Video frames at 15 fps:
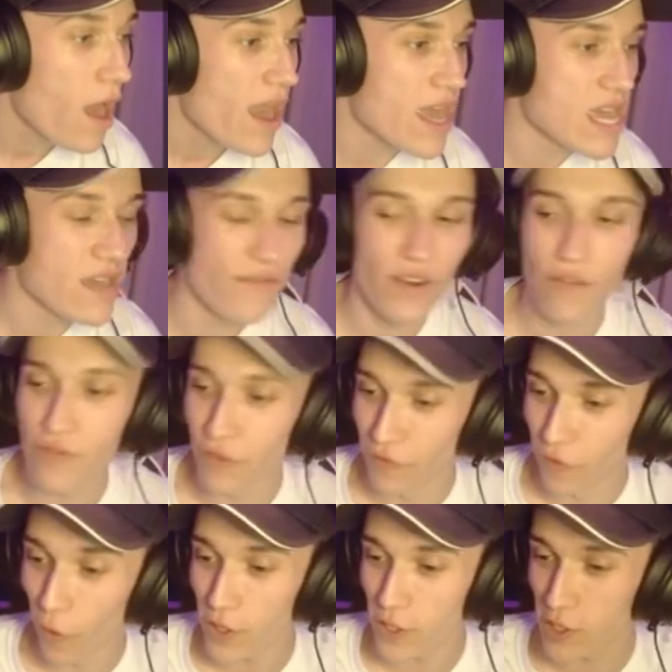even if the
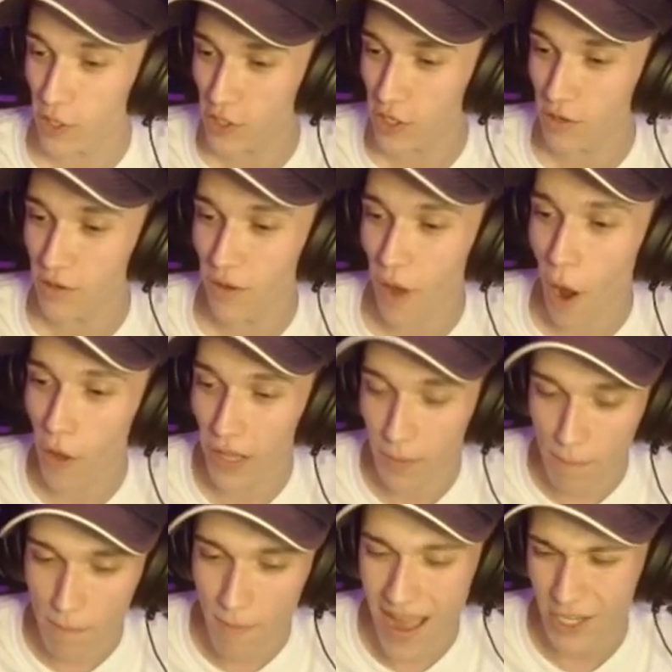voice doesn't
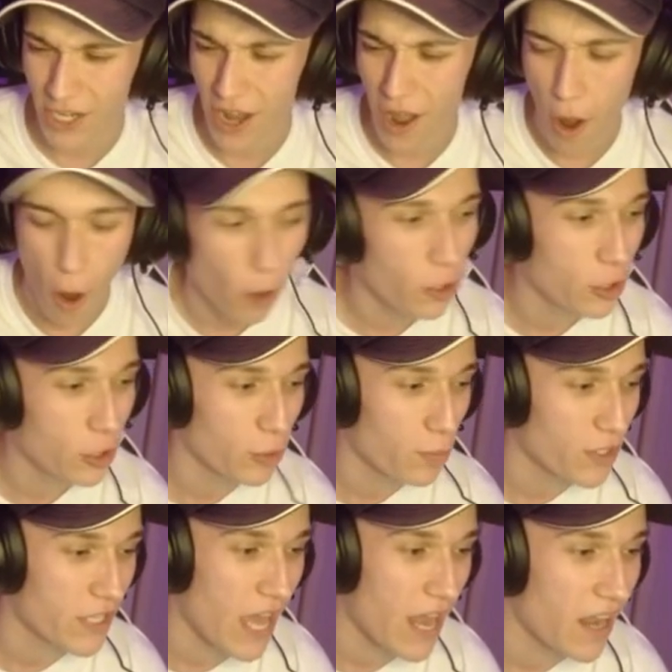like match it
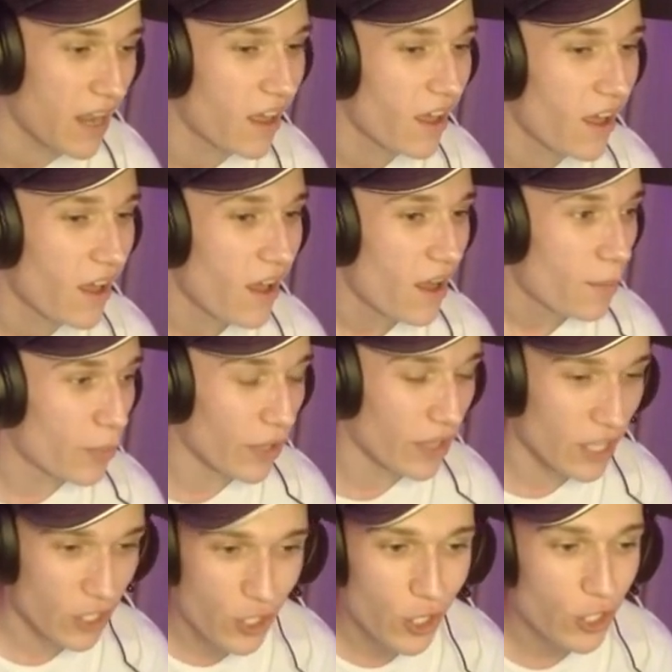100%. But
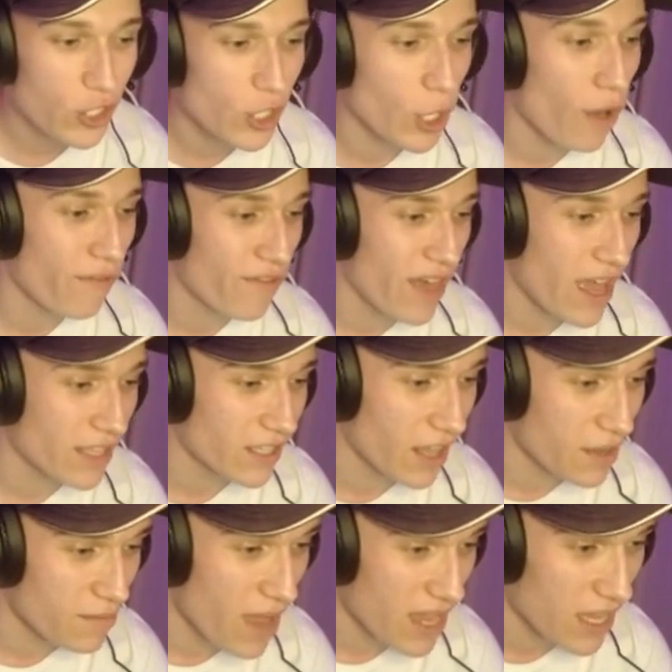there's just enough there to
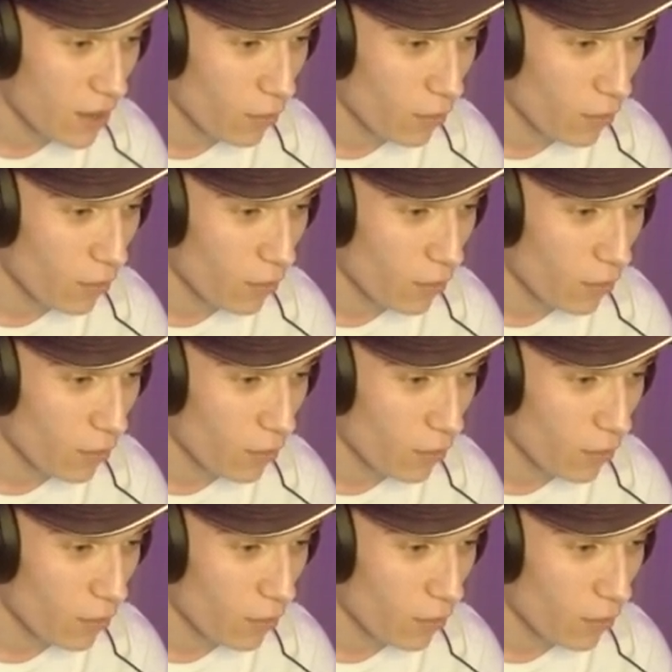like make it